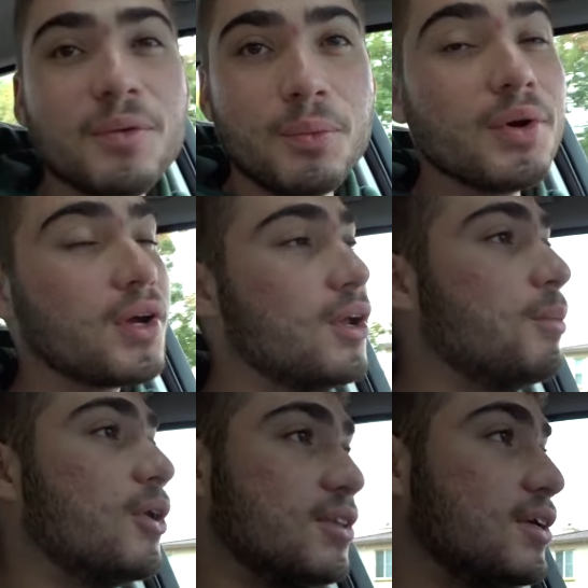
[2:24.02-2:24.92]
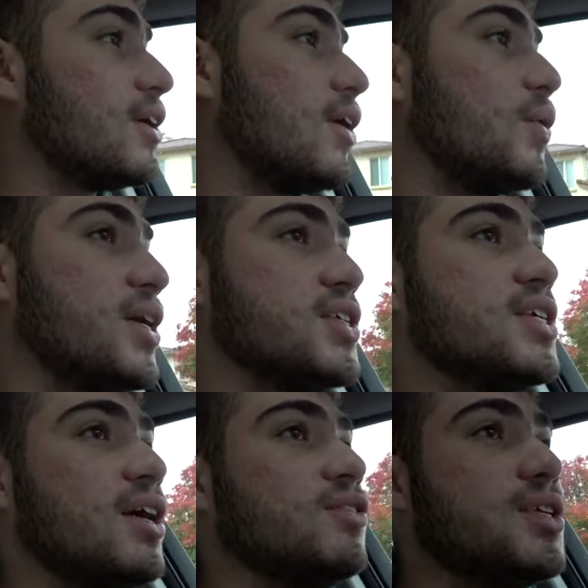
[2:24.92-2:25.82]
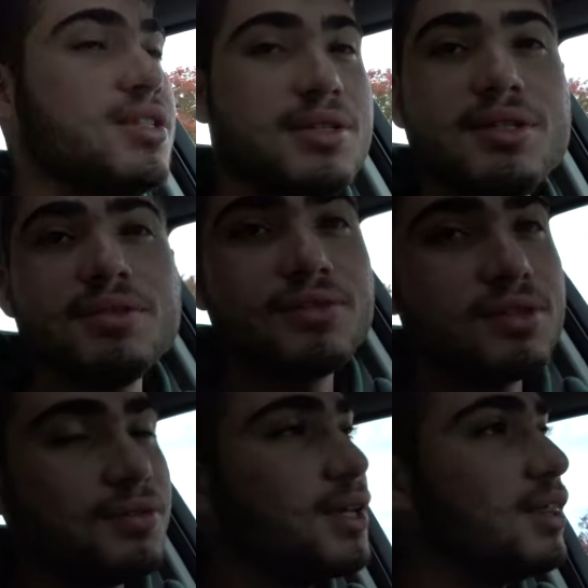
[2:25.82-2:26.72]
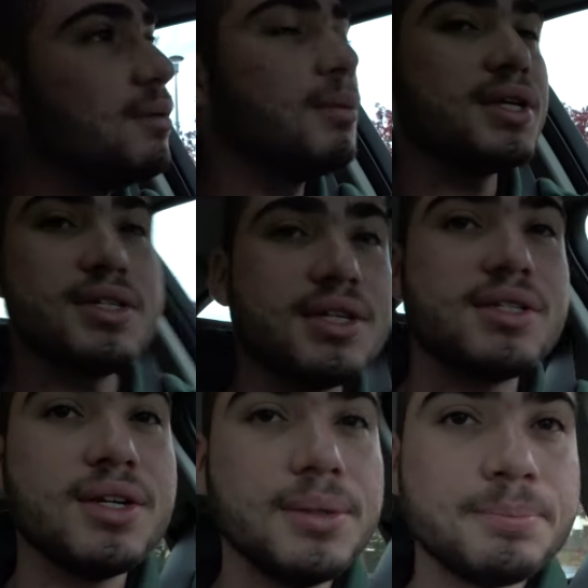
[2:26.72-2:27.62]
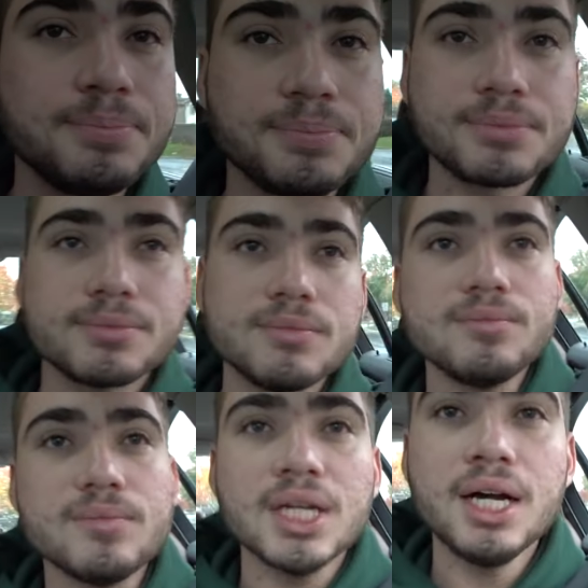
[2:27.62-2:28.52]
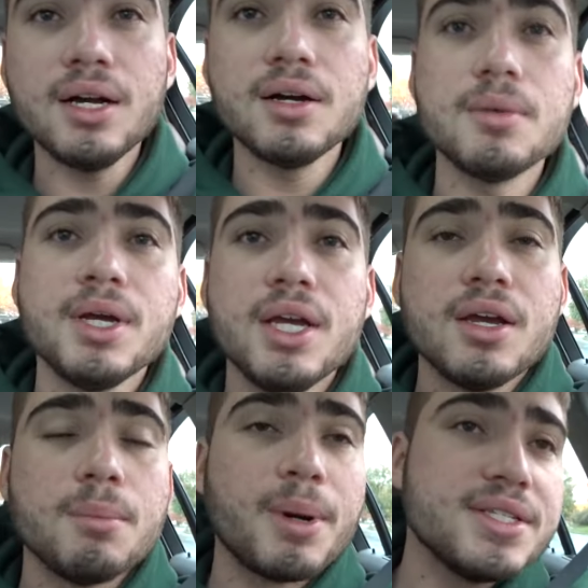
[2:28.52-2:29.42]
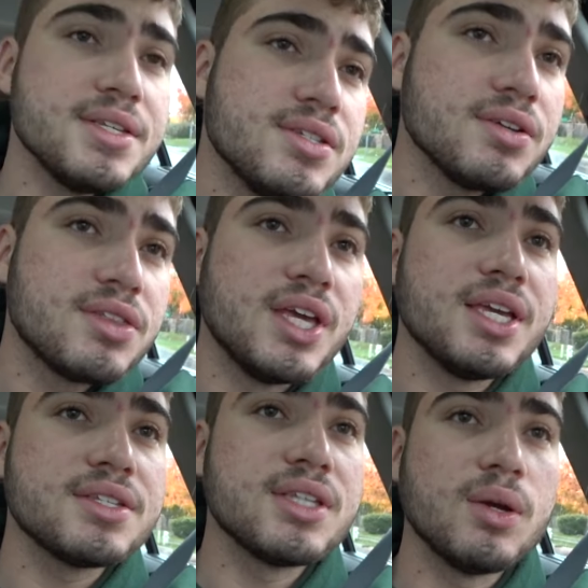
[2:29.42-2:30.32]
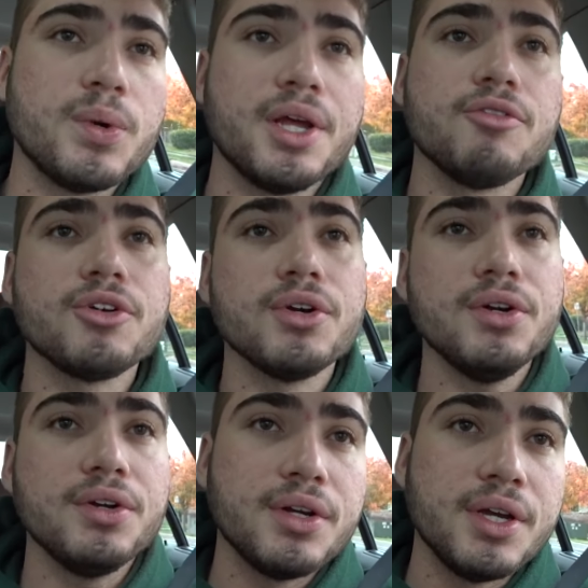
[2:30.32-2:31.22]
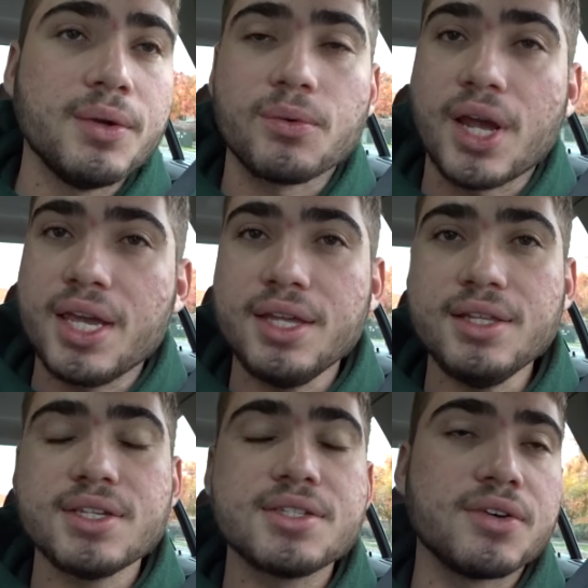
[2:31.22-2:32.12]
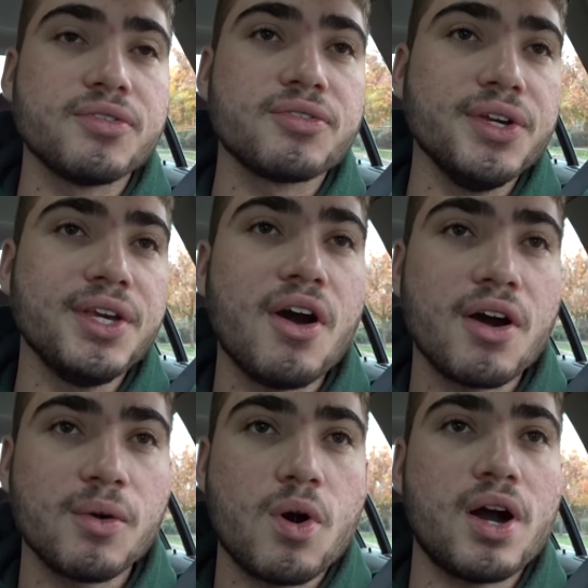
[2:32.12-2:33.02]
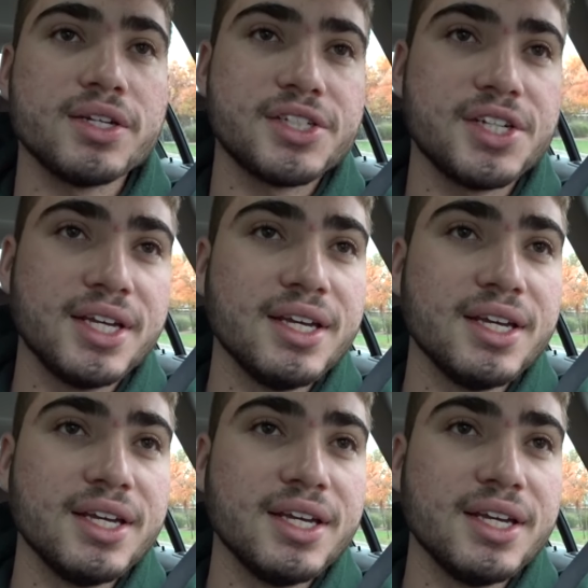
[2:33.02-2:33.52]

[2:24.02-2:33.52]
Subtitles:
we're gonna both need car washes after this. This is the funny thing about my sister. My sister thinks that whenever it rains, it's a free car wash.